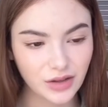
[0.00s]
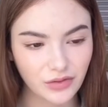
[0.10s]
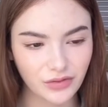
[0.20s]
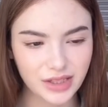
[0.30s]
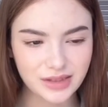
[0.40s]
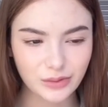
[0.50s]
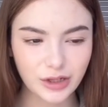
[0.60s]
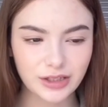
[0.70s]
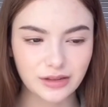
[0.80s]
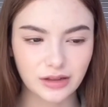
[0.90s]
That's
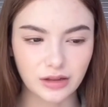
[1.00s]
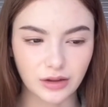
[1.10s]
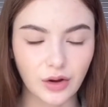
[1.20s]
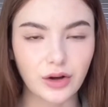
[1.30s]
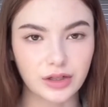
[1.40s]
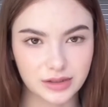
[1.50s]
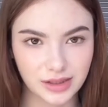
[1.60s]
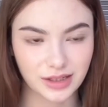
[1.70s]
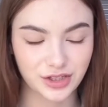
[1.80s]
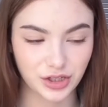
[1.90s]
quite a lot
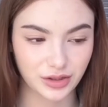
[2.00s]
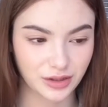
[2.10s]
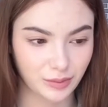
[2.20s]
actually,